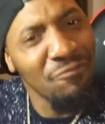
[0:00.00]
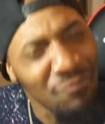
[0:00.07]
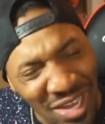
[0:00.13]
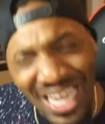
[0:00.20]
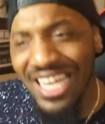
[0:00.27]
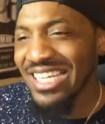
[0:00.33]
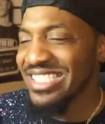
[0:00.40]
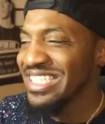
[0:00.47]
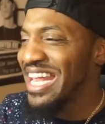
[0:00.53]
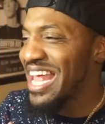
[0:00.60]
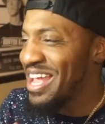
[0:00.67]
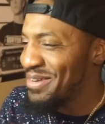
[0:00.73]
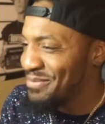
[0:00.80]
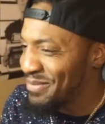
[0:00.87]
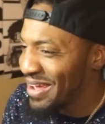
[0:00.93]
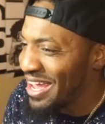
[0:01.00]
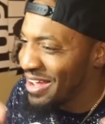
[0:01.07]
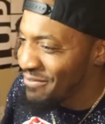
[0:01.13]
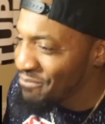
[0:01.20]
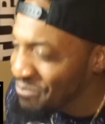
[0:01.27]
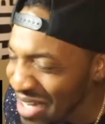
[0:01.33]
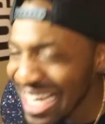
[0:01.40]
Finish that, man.
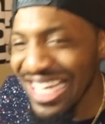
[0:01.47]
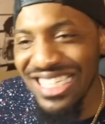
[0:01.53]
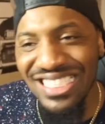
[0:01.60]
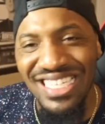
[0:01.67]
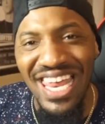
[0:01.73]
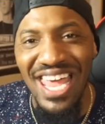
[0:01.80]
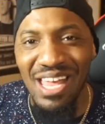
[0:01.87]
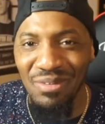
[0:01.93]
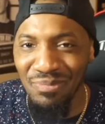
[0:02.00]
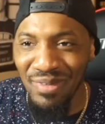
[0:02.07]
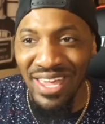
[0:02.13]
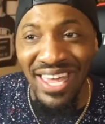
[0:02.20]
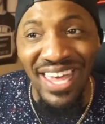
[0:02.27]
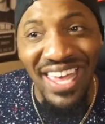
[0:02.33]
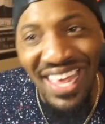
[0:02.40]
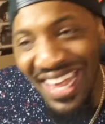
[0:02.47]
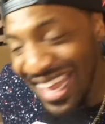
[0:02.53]
Finish that, man.